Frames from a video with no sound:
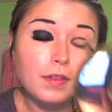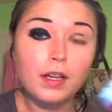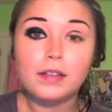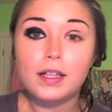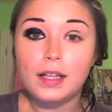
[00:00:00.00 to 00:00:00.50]

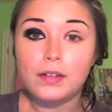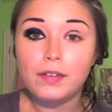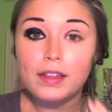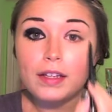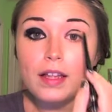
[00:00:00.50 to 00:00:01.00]
got that line
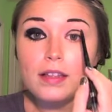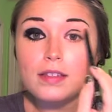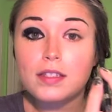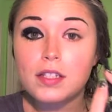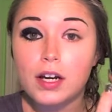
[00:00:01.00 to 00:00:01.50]
right there, that's
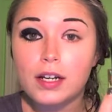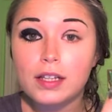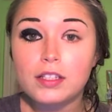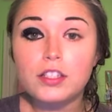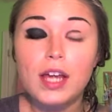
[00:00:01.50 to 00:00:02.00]

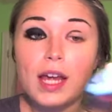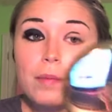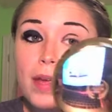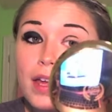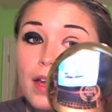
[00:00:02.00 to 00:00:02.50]
starting the
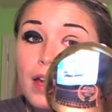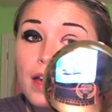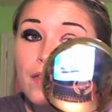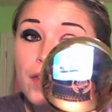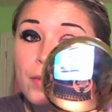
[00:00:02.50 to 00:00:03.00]
shape.
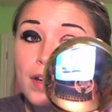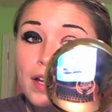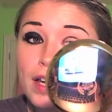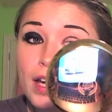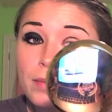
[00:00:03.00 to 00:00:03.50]
And then when
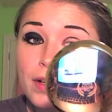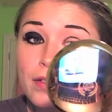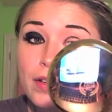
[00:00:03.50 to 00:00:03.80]
I come out